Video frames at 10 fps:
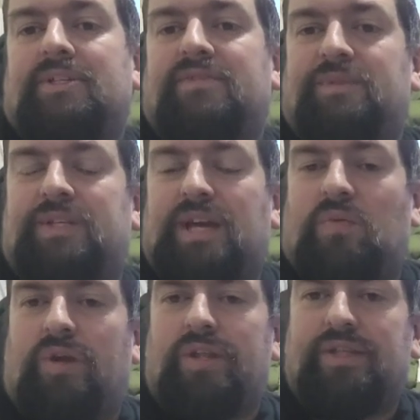is for me to get
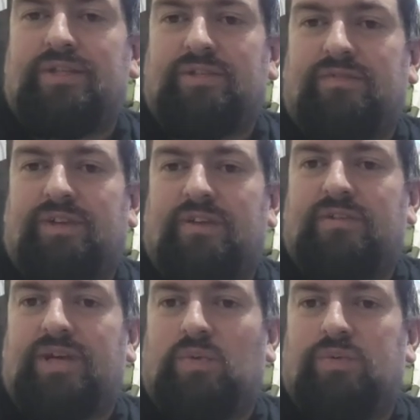one of these sorts of
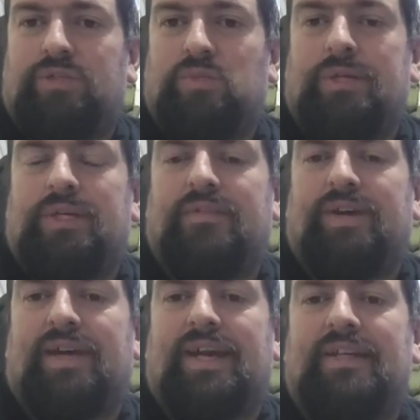videos out once a week if
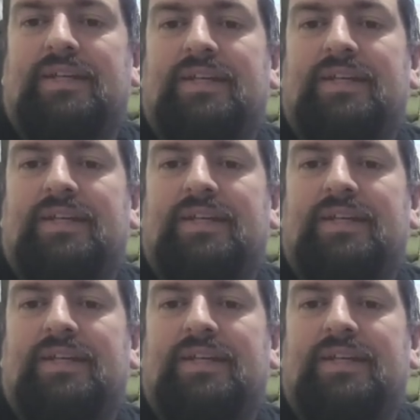I can.